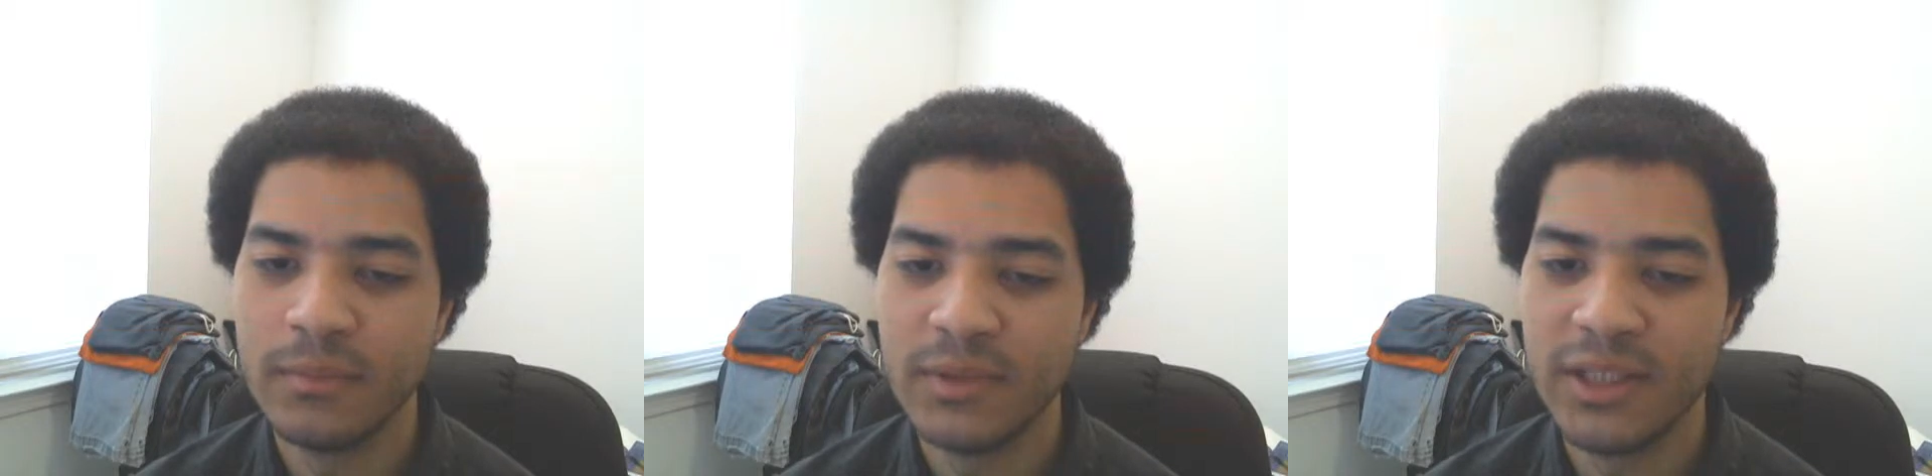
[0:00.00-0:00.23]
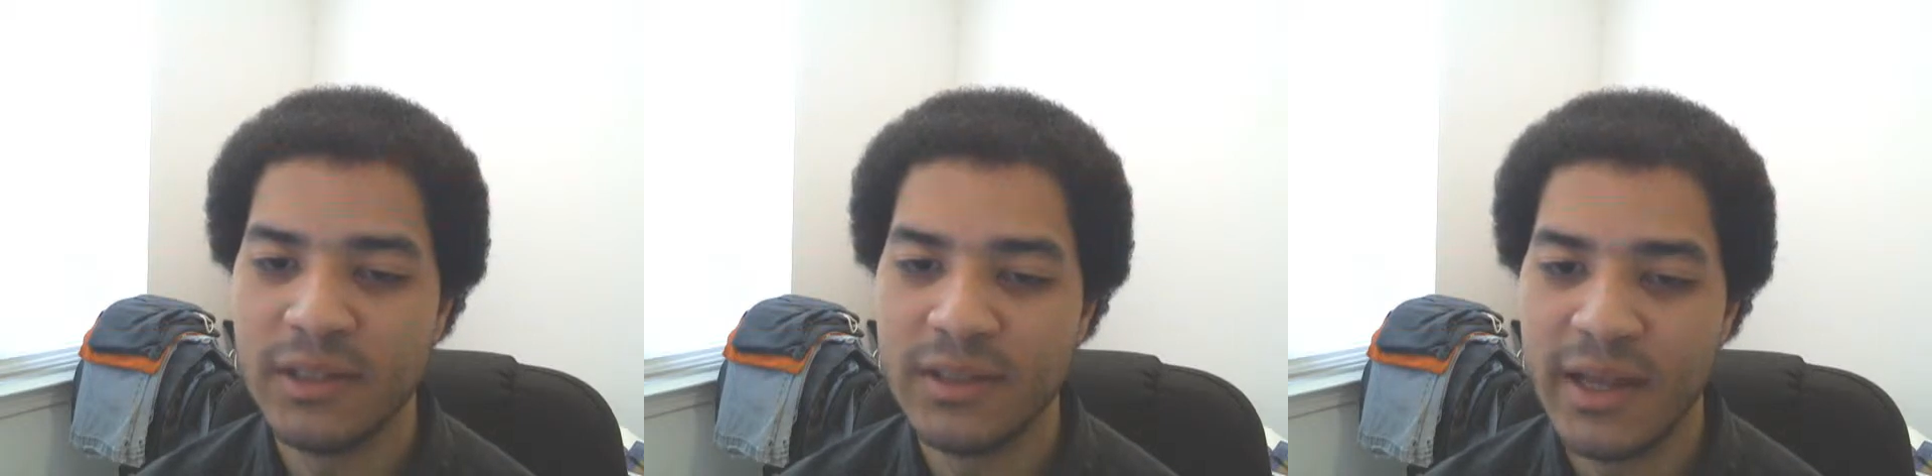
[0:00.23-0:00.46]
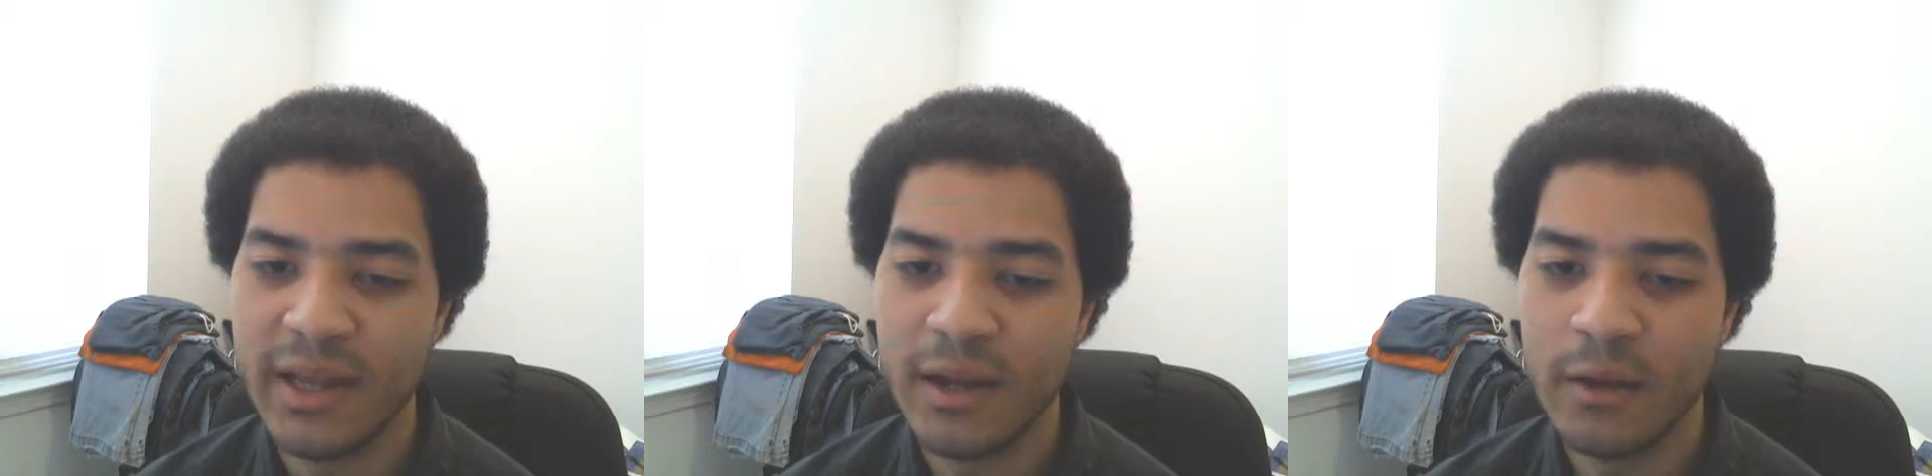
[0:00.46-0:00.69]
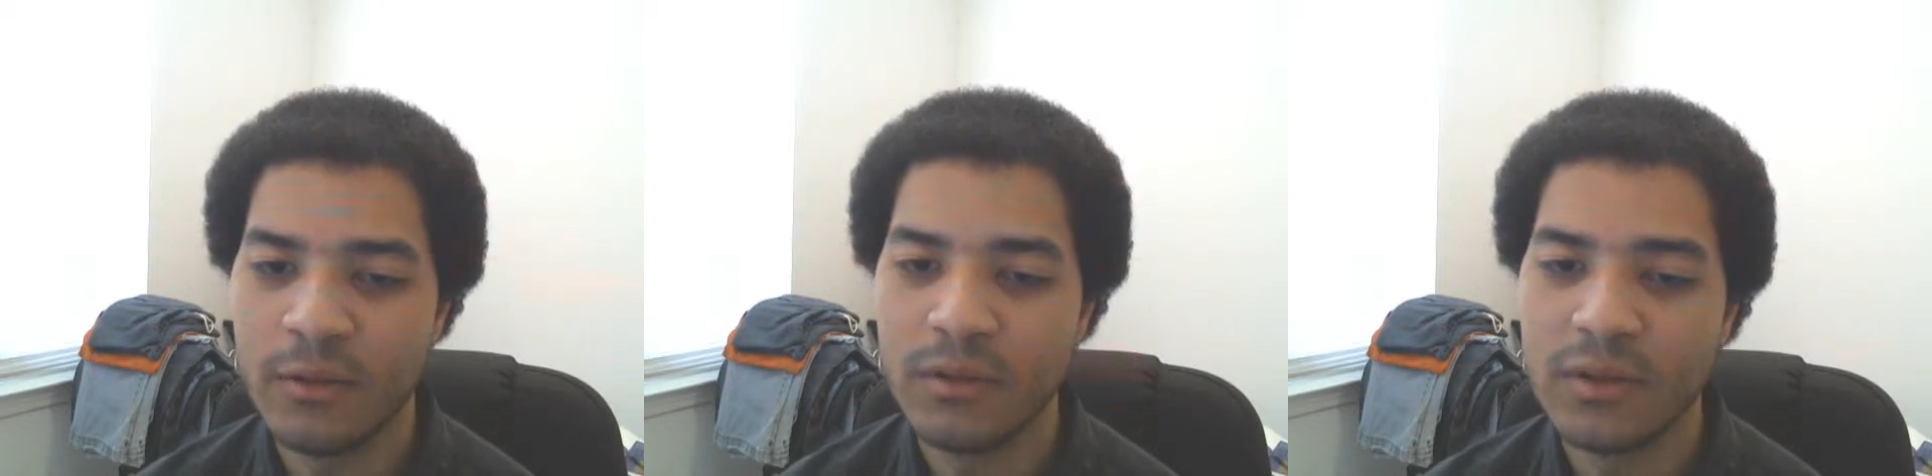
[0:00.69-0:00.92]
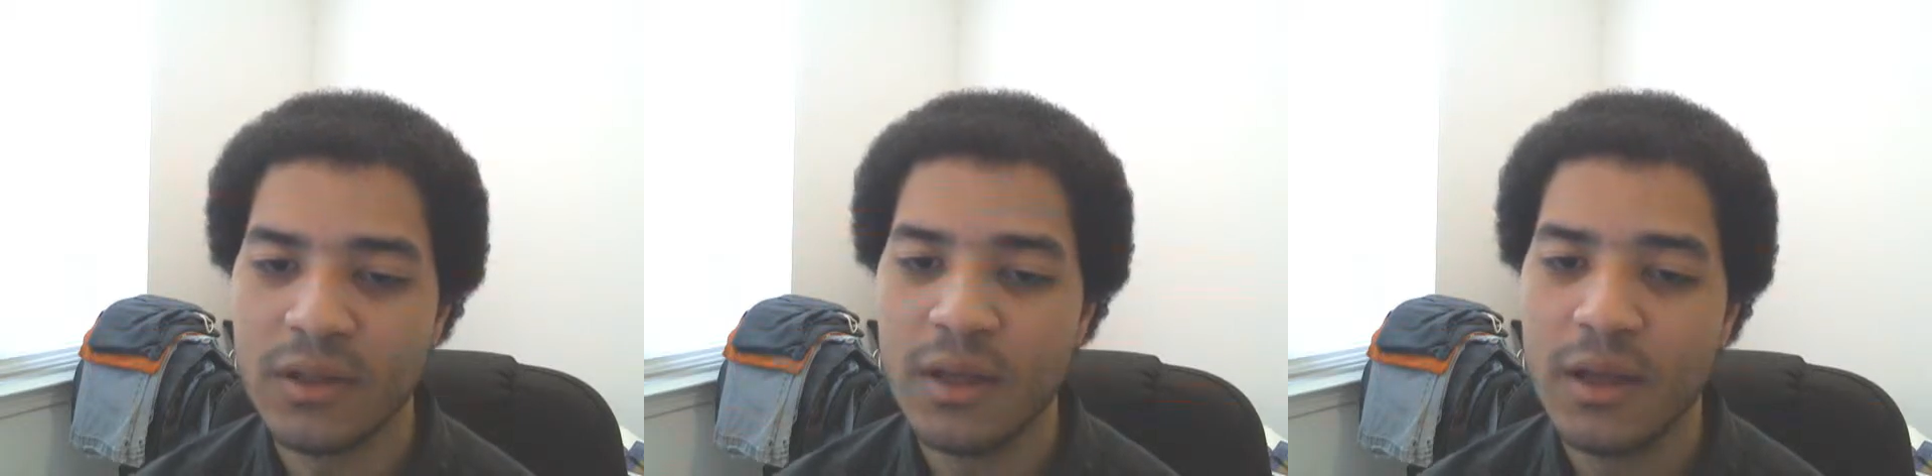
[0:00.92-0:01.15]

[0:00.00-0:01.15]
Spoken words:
sit down,